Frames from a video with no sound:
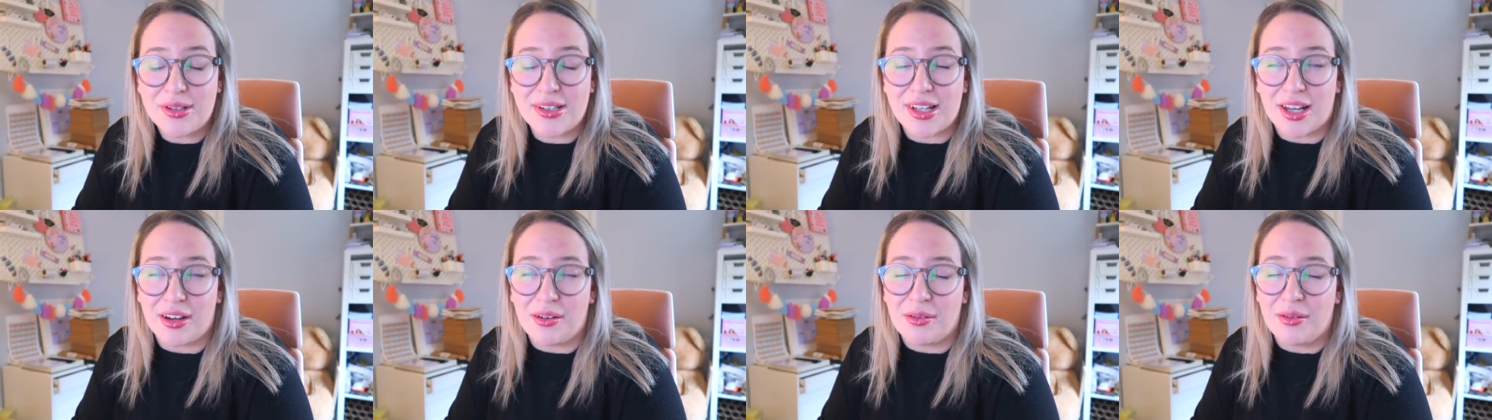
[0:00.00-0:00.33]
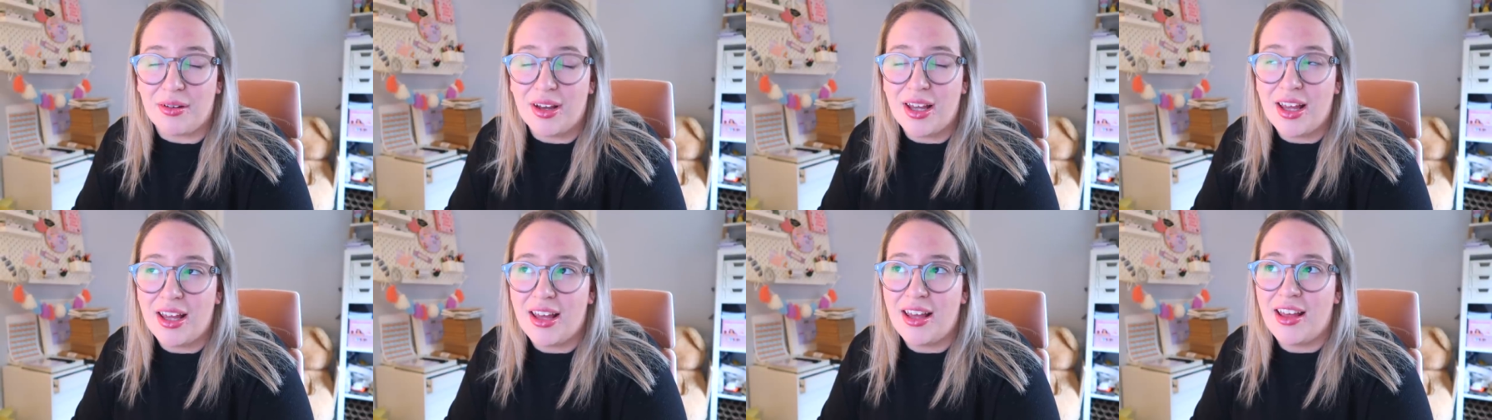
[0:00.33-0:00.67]

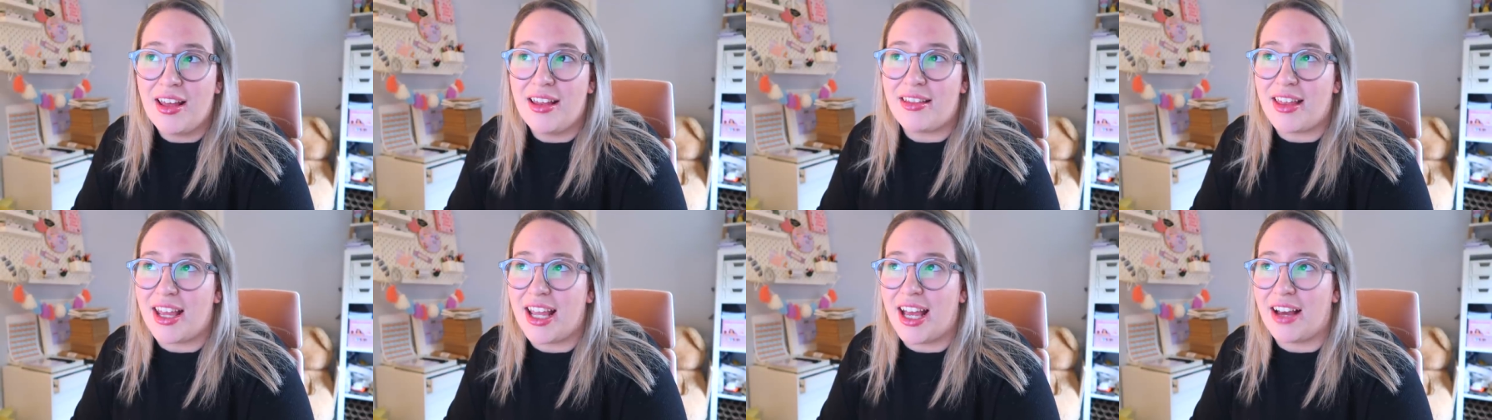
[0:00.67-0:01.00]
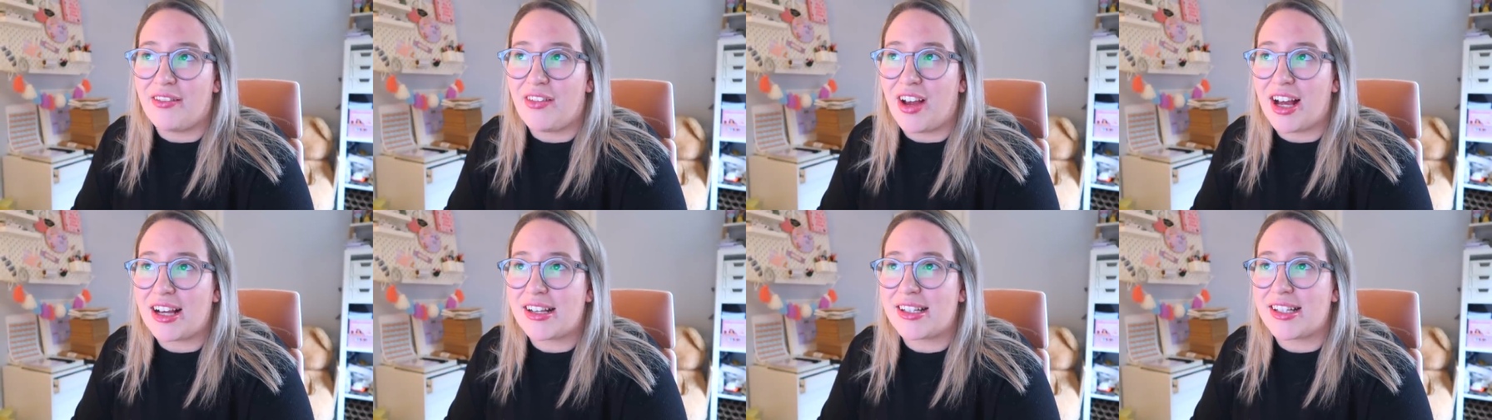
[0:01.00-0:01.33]
So they
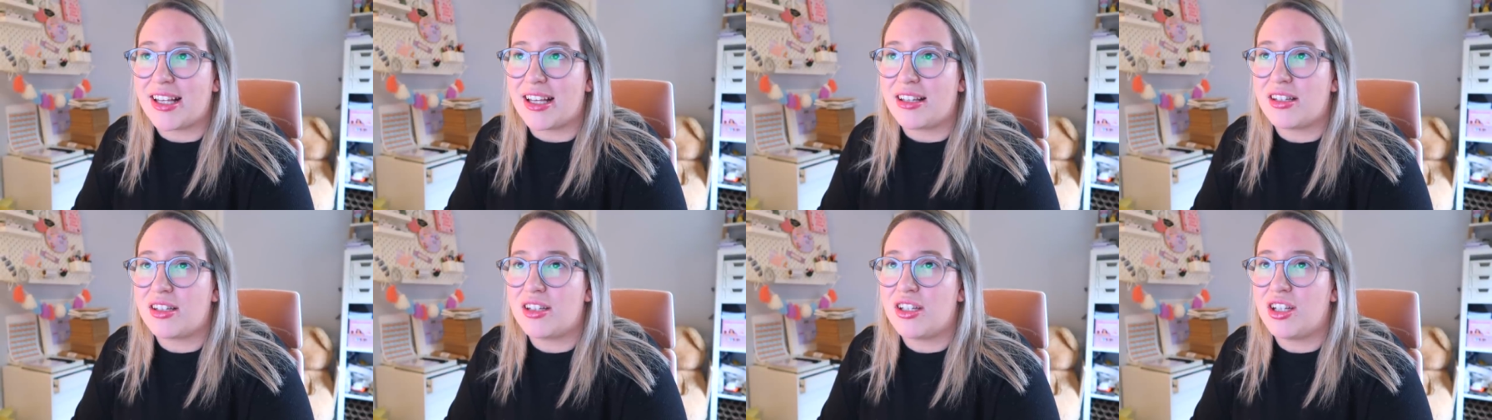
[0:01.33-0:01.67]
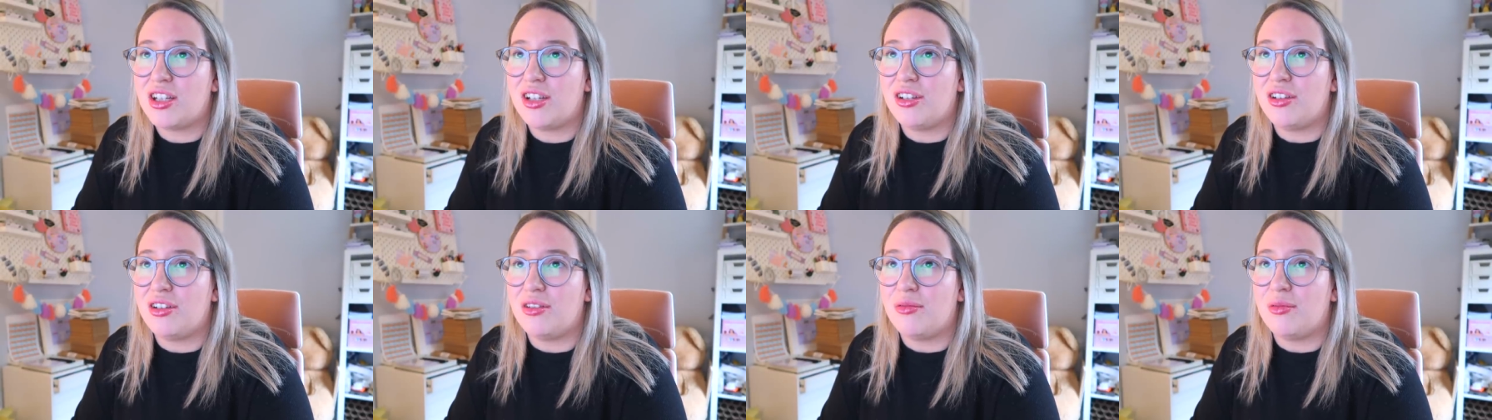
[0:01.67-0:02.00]
have access
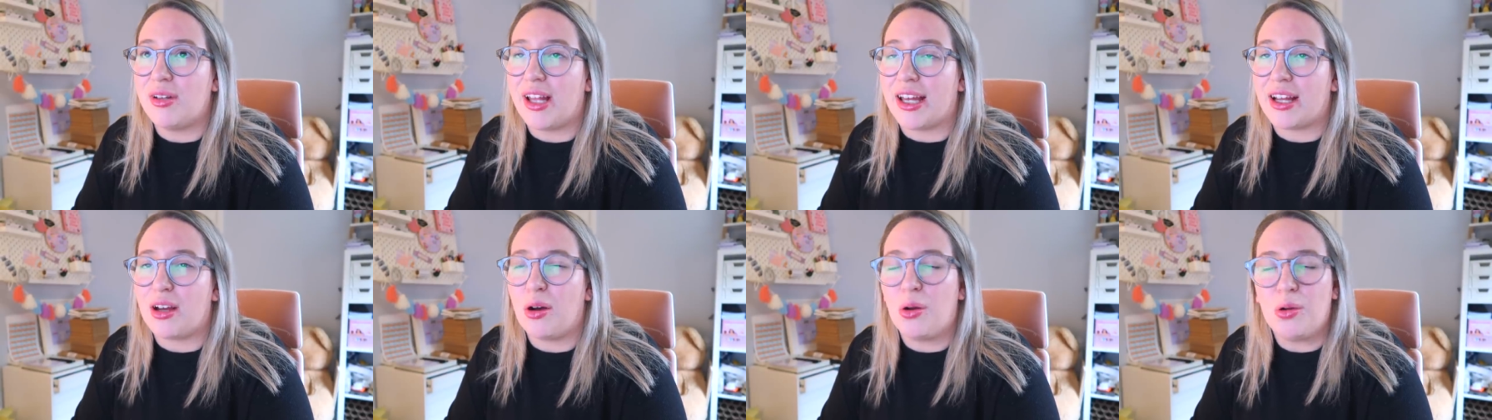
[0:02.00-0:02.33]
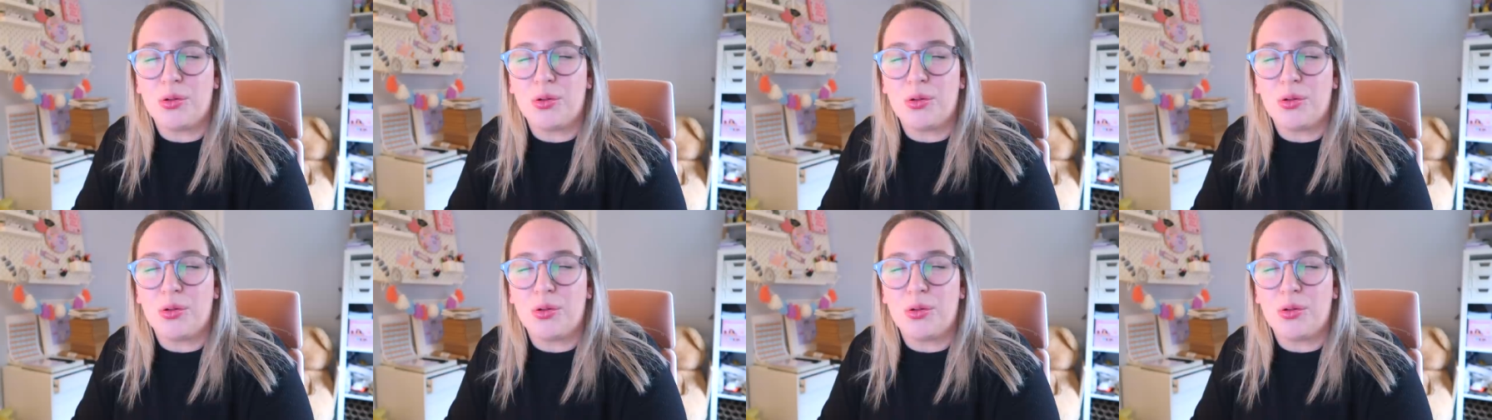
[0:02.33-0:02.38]
to like